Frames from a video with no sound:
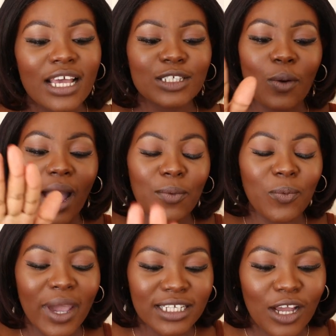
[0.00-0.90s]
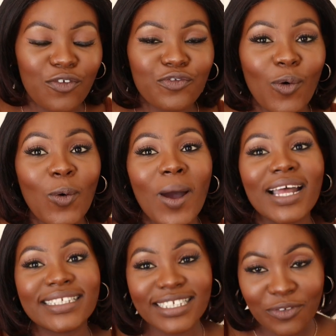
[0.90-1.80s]
So I went for
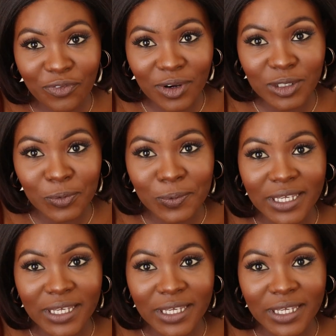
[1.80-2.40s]
different